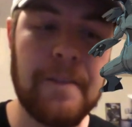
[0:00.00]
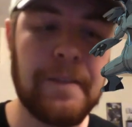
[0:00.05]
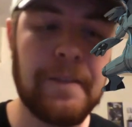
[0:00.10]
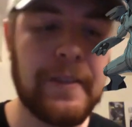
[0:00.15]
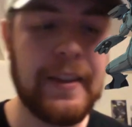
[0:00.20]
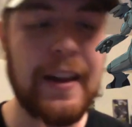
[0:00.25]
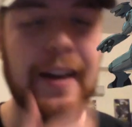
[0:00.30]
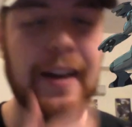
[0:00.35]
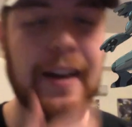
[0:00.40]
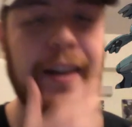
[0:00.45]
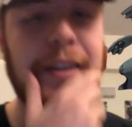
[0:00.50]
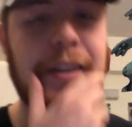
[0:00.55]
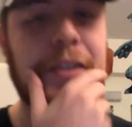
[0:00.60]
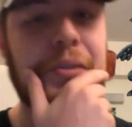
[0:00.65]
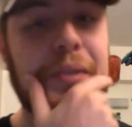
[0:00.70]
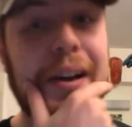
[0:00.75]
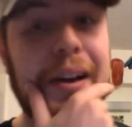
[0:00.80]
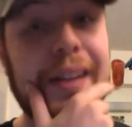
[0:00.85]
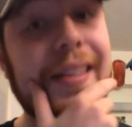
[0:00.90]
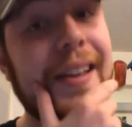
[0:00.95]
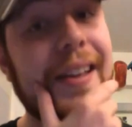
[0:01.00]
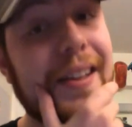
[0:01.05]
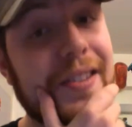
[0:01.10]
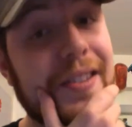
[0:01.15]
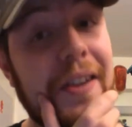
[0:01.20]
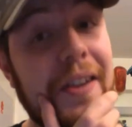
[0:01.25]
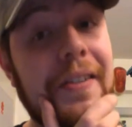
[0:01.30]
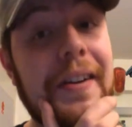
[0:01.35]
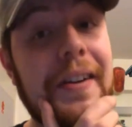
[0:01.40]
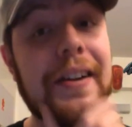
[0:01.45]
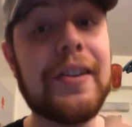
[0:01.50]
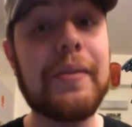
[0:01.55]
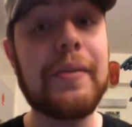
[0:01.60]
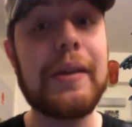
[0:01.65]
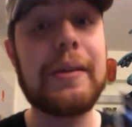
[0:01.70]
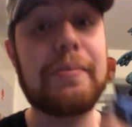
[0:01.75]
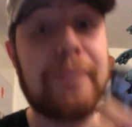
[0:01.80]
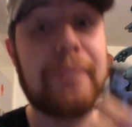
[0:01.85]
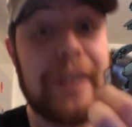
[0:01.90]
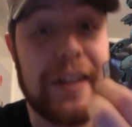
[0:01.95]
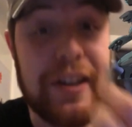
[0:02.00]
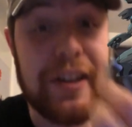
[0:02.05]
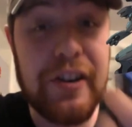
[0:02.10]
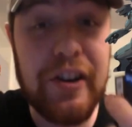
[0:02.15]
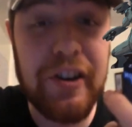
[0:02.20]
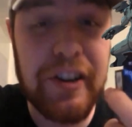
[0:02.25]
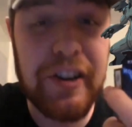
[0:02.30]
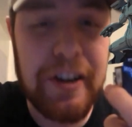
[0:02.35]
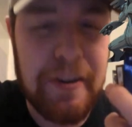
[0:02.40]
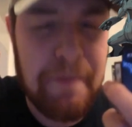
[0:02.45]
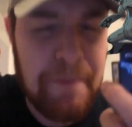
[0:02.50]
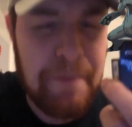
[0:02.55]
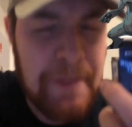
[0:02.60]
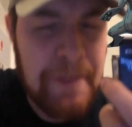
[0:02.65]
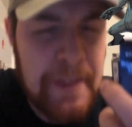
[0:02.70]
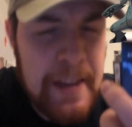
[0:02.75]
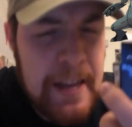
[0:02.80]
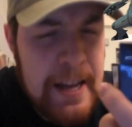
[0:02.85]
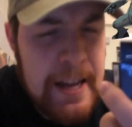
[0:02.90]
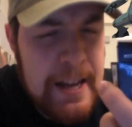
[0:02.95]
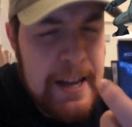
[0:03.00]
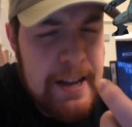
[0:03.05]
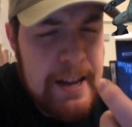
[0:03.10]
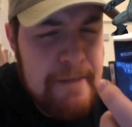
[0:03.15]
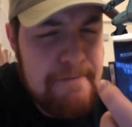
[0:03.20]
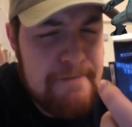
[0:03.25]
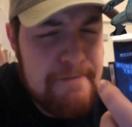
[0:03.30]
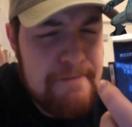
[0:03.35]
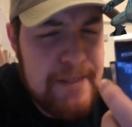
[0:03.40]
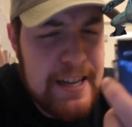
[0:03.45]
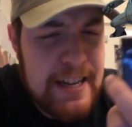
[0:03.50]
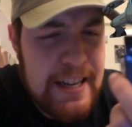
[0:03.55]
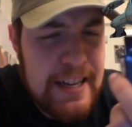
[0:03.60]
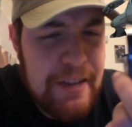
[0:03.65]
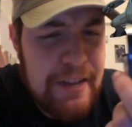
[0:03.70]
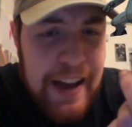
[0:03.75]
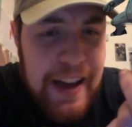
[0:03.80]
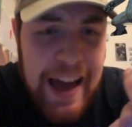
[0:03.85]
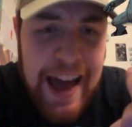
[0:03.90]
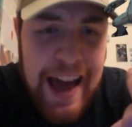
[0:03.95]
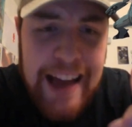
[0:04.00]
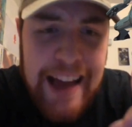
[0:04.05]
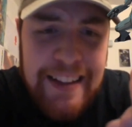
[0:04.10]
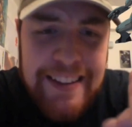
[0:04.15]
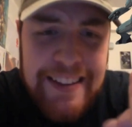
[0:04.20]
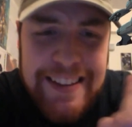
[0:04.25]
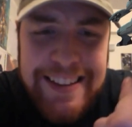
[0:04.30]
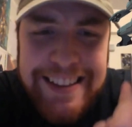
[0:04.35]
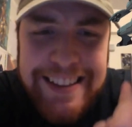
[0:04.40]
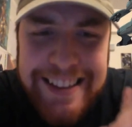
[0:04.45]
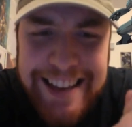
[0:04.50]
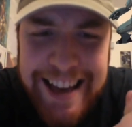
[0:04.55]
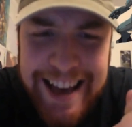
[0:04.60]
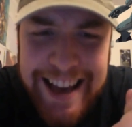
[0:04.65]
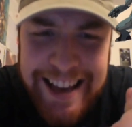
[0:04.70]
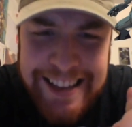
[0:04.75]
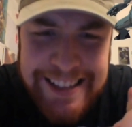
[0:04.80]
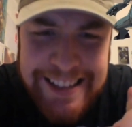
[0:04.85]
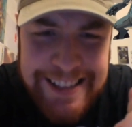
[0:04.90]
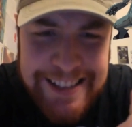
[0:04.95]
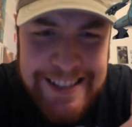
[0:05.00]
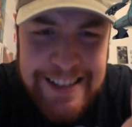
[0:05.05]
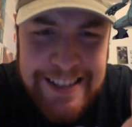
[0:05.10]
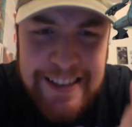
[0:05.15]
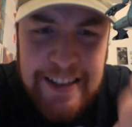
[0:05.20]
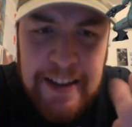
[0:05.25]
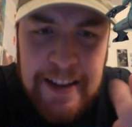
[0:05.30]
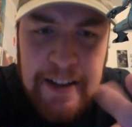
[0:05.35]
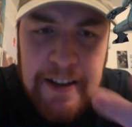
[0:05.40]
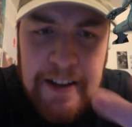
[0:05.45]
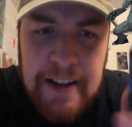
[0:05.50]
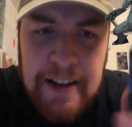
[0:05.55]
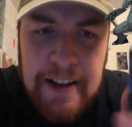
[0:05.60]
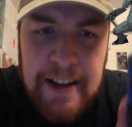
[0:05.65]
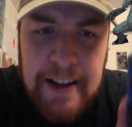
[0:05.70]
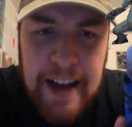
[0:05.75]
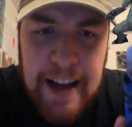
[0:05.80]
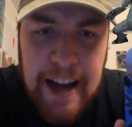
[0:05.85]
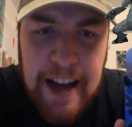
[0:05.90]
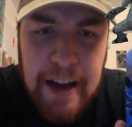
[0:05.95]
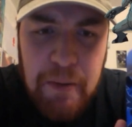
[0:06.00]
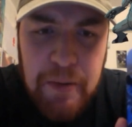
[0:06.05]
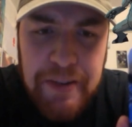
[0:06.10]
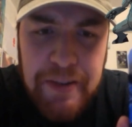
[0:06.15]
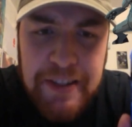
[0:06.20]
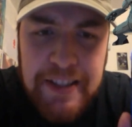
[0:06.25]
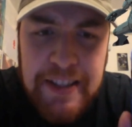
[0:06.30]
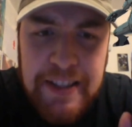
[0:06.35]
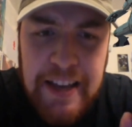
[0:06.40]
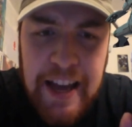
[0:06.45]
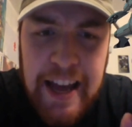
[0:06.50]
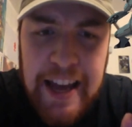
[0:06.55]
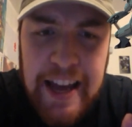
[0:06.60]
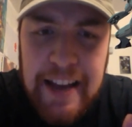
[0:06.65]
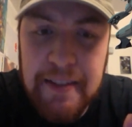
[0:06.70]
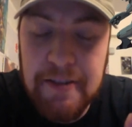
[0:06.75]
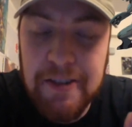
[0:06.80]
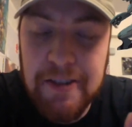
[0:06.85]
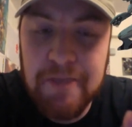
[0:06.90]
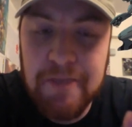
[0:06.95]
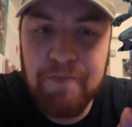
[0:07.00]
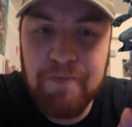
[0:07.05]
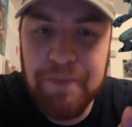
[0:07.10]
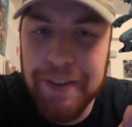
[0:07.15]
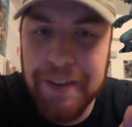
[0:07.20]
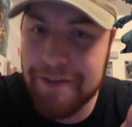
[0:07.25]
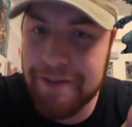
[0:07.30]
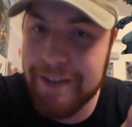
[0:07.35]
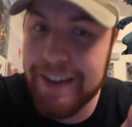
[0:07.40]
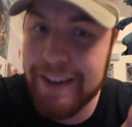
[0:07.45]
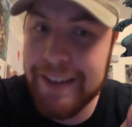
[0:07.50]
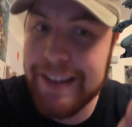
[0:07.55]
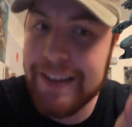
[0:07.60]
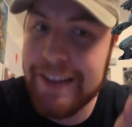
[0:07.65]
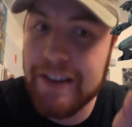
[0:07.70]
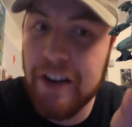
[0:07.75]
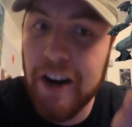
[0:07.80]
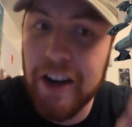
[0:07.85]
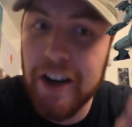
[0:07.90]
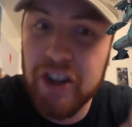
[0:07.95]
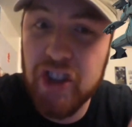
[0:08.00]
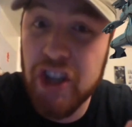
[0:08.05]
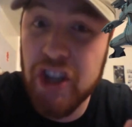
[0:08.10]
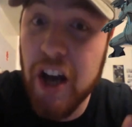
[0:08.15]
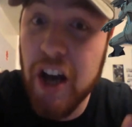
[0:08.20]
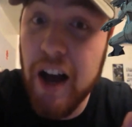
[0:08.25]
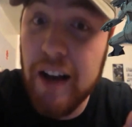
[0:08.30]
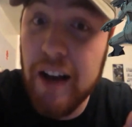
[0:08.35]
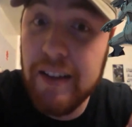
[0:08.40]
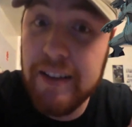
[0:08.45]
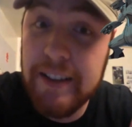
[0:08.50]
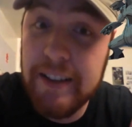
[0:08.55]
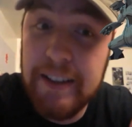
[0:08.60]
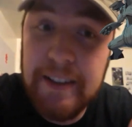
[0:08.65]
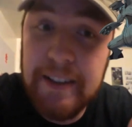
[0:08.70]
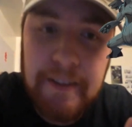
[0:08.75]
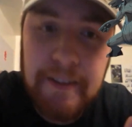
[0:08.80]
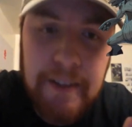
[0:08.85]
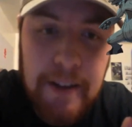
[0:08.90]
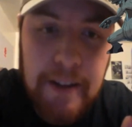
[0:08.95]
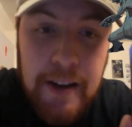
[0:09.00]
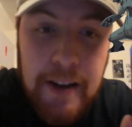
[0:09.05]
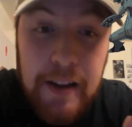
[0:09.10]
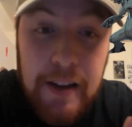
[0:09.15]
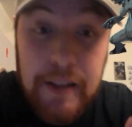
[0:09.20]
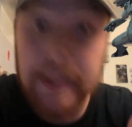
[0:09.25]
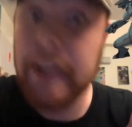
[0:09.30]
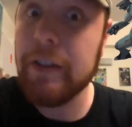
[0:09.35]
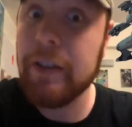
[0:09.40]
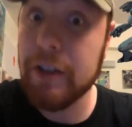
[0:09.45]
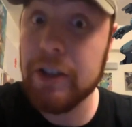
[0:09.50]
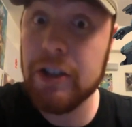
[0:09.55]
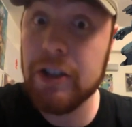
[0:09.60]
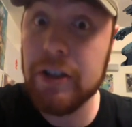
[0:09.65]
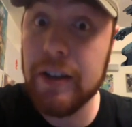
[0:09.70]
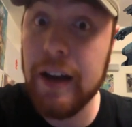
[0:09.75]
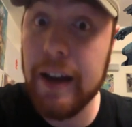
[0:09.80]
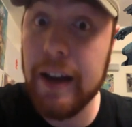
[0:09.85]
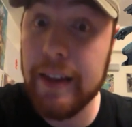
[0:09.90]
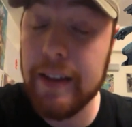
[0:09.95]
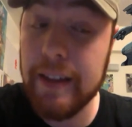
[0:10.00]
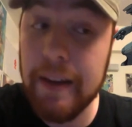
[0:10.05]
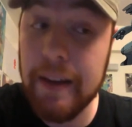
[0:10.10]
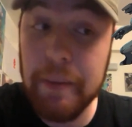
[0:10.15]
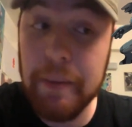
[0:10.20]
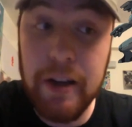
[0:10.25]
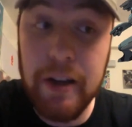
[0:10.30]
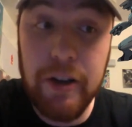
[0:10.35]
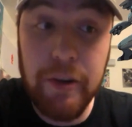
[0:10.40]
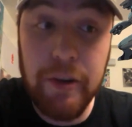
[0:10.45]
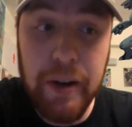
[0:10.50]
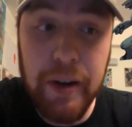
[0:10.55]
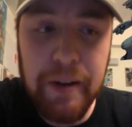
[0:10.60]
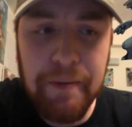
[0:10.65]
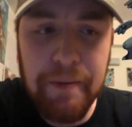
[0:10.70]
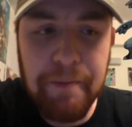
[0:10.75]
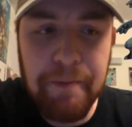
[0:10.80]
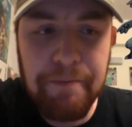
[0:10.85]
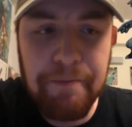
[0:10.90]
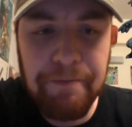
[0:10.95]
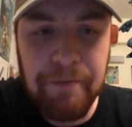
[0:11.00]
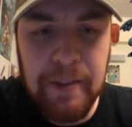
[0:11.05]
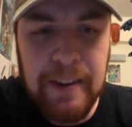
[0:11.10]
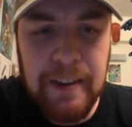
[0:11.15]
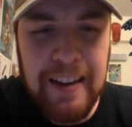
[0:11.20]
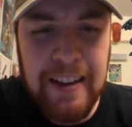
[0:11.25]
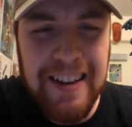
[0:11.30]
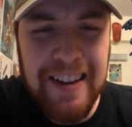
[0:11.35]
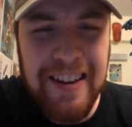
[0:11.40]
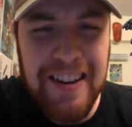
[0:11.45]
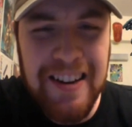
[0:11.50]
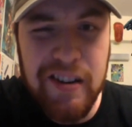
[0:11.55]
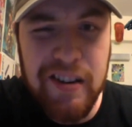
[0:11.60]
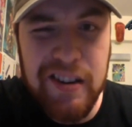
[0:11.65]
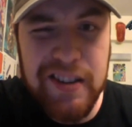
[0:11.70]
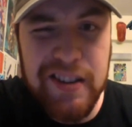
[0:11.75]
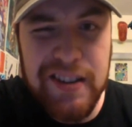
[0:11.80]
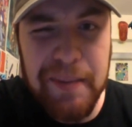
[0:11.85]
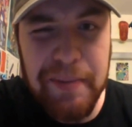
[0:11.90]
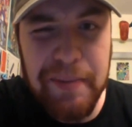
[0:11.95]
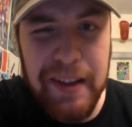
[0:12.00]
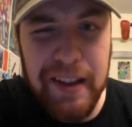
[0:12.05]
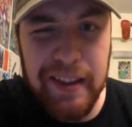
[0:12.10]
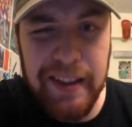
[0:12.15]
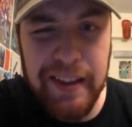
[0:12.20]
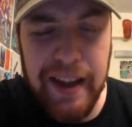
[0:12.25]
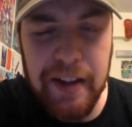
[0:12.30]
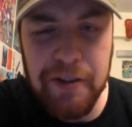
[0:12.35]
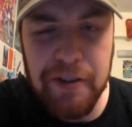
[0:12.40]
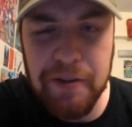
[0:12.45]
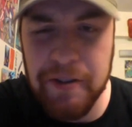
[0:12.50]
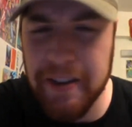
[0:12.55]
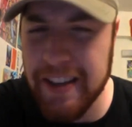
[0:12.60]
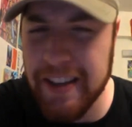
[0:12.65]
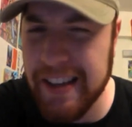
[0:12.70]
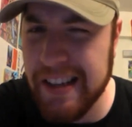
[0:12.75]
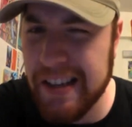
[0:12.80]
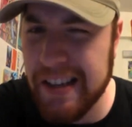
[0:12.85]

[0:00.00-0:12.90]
Now, I think it's already going to be pretty good. But if I had to guess, I would say really dark chocolate. Licorice, I think that'd be a good one. Or something electric.